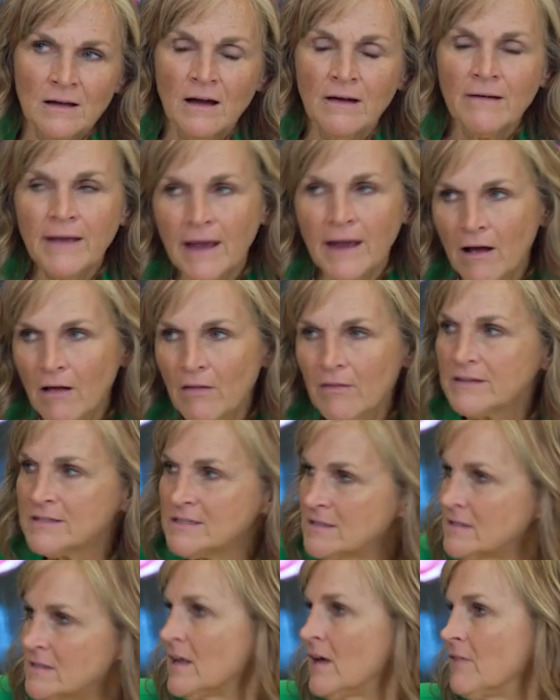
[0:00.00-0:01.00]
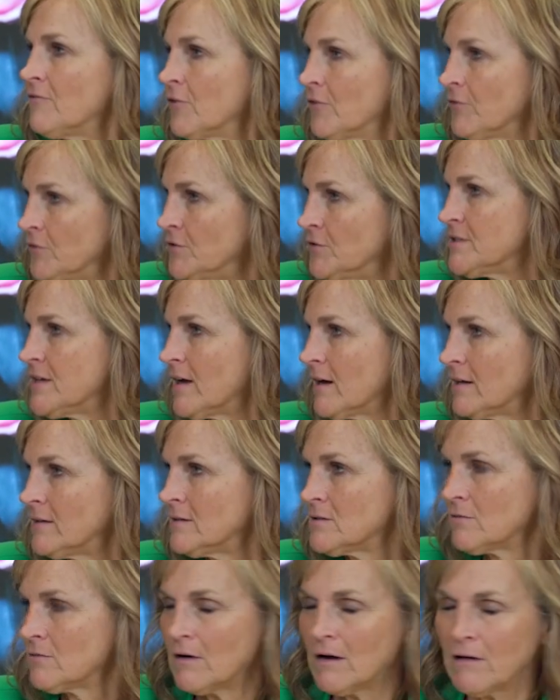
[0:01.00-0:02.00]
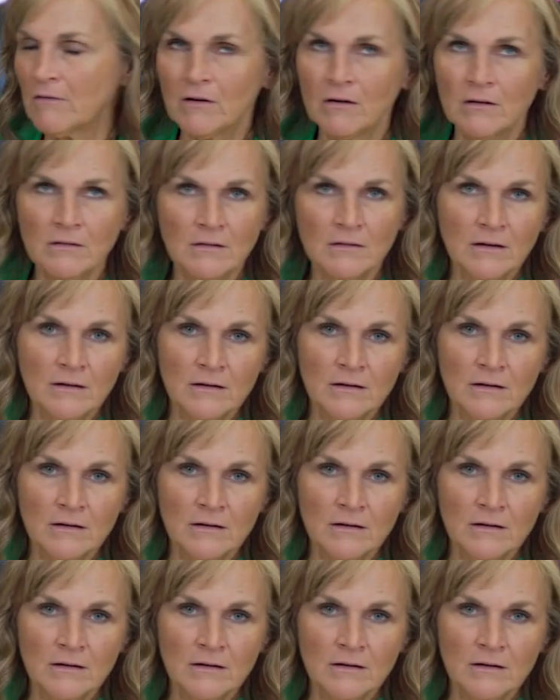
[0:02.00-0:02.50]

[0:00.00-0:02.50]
okay, I'll listen to that for a few seconds or whatever,